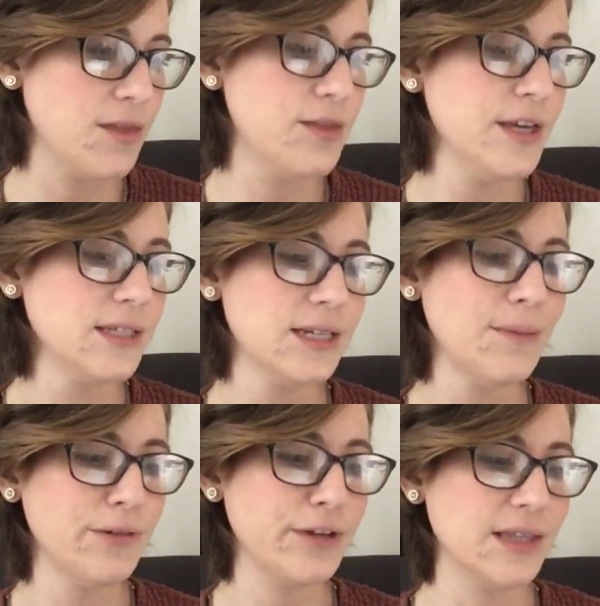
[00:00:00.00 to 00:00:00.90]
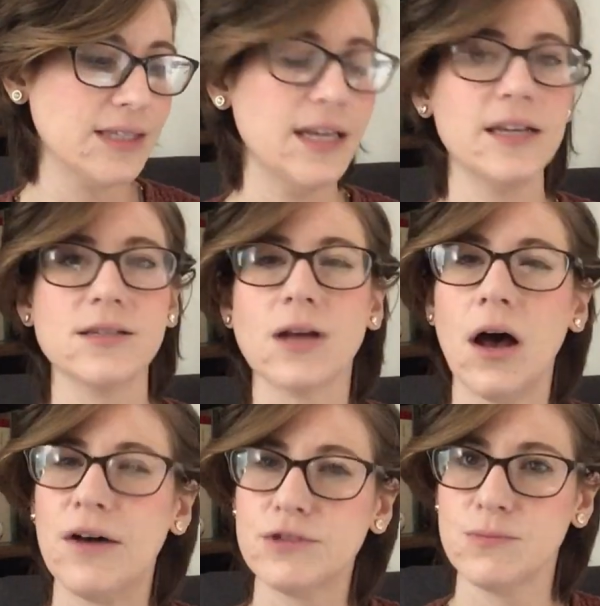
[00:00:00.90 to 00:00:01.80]
this type of conceit is
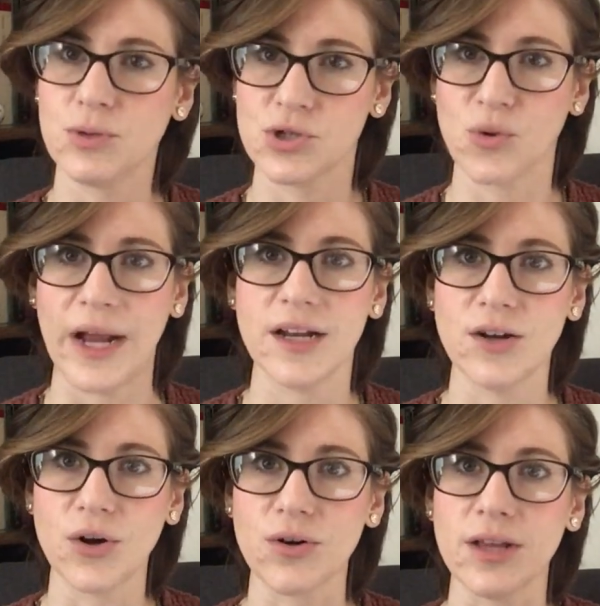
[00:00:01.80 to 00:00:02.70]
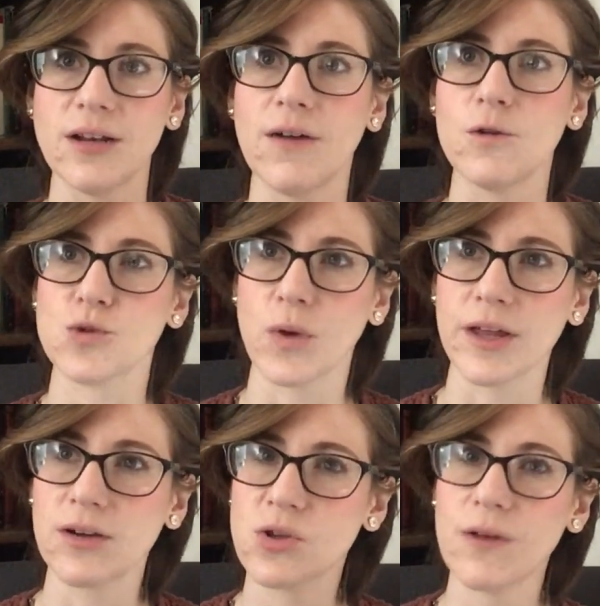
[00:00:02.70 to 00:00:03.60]
often portrayed in early novels where
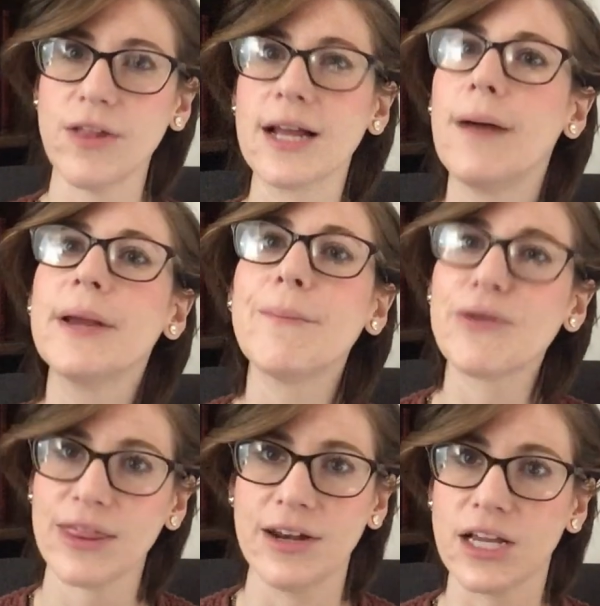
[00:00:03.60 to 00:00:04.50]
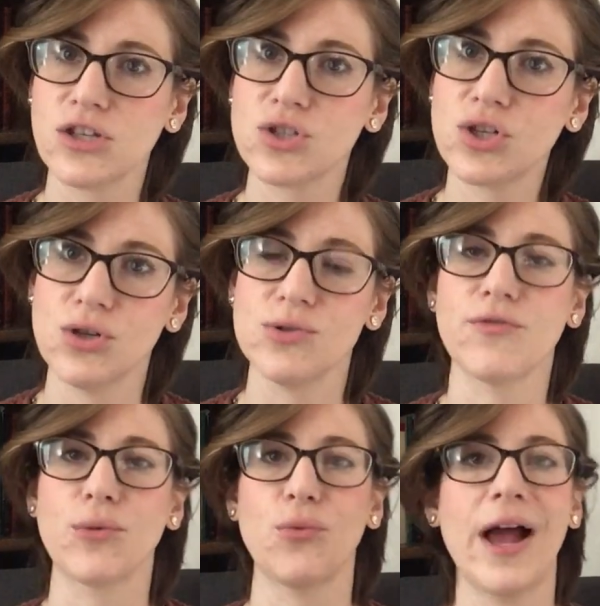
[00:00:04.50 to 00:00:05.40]
they're sort of like coming up with an excuse
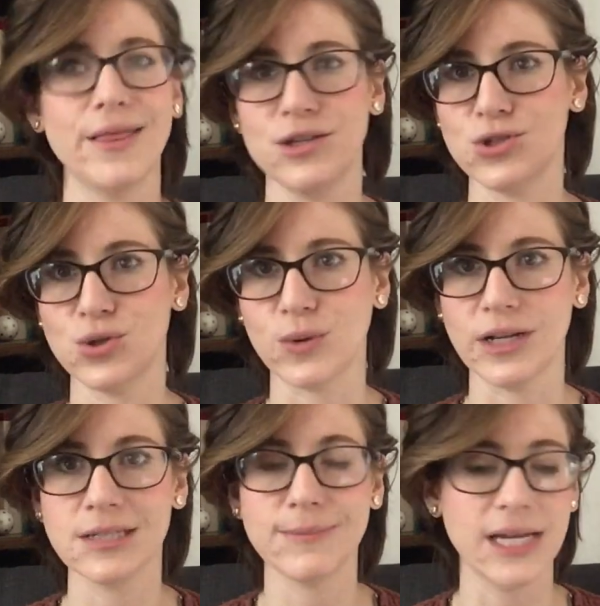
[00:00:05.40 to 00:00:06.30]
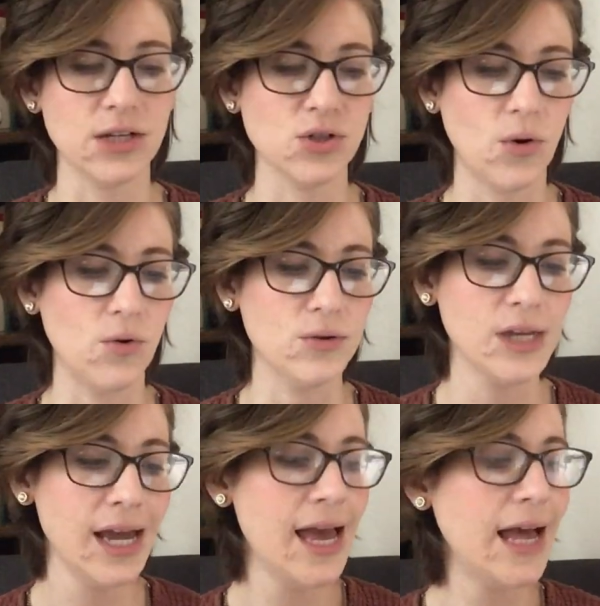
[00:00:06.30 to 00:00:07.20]
for why the story is being
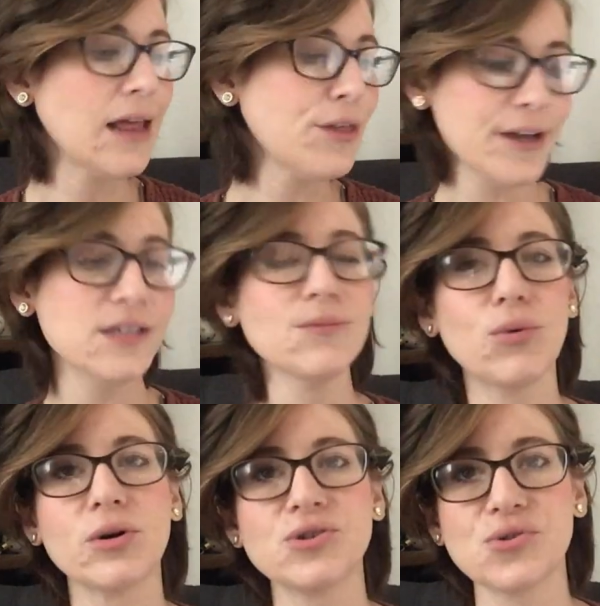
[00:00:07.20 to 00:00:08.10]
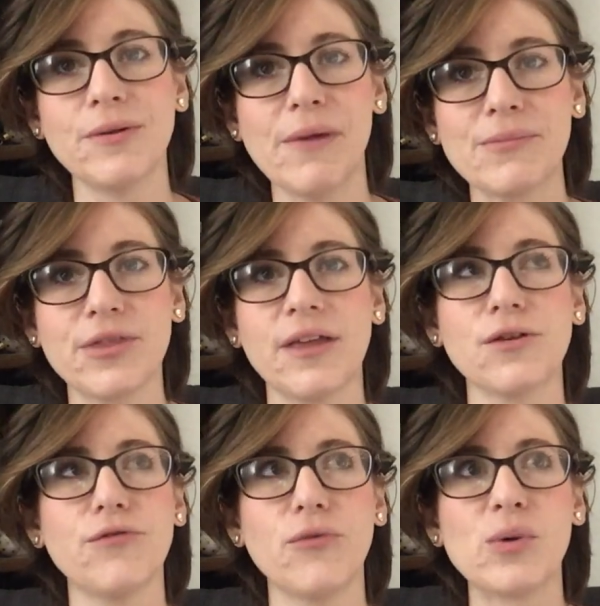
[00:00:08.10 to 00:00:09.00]
told. And I think it's important to remember that
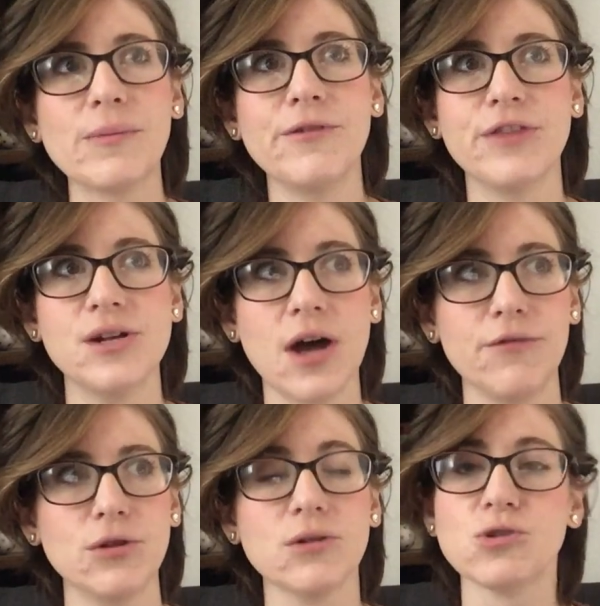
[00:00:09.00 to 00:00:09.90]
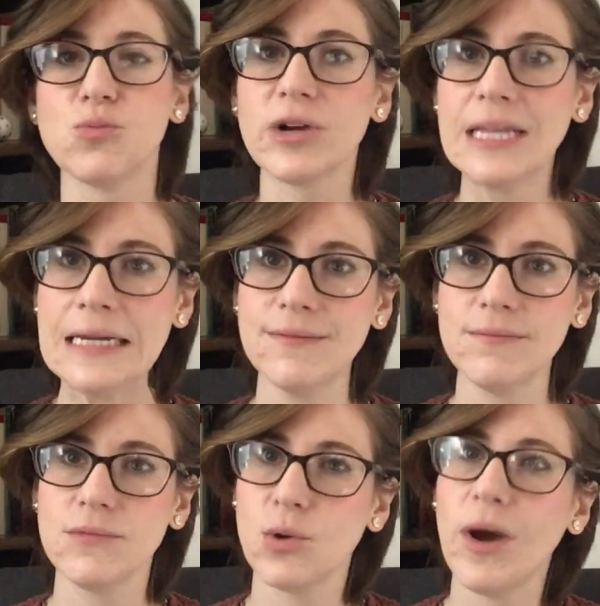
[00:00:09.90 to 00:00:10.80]
the form of the novel is really
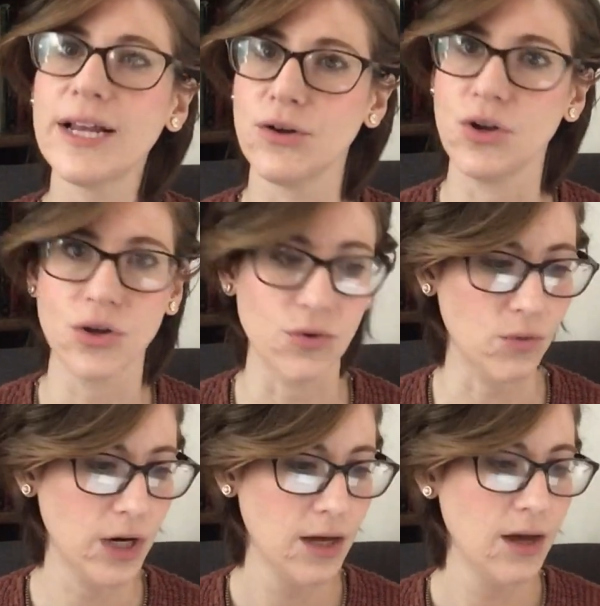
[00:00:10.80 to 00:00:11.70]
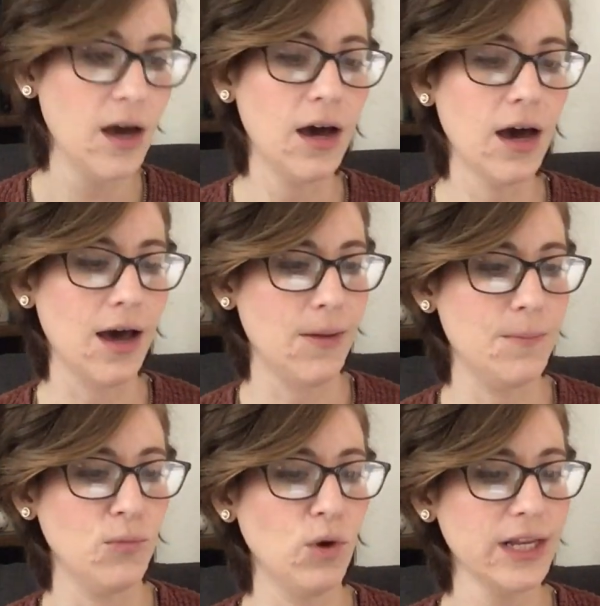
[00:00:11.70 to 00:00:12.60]
quite new.
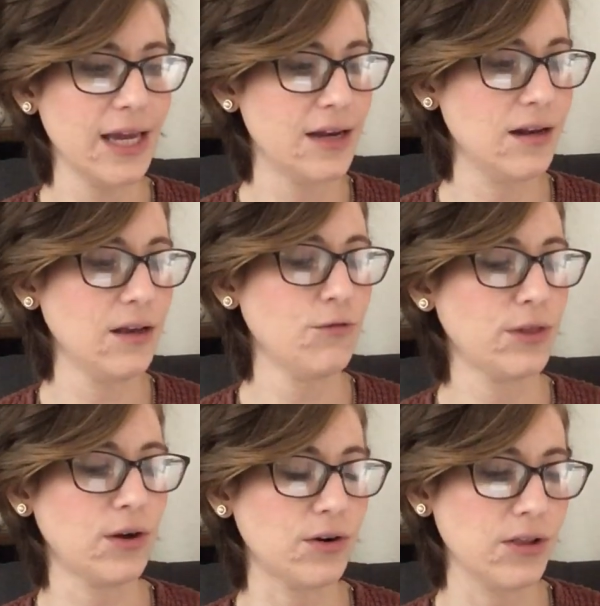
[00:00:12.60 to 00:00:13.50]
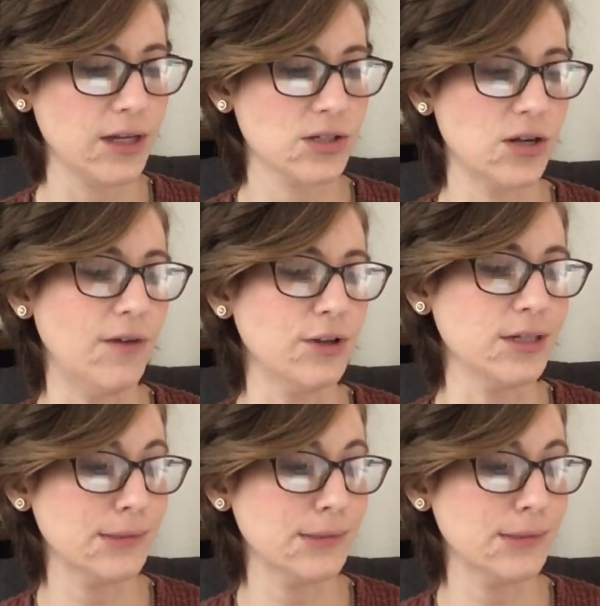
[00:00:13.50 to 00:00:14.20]
Um, one candidate for the earliest novel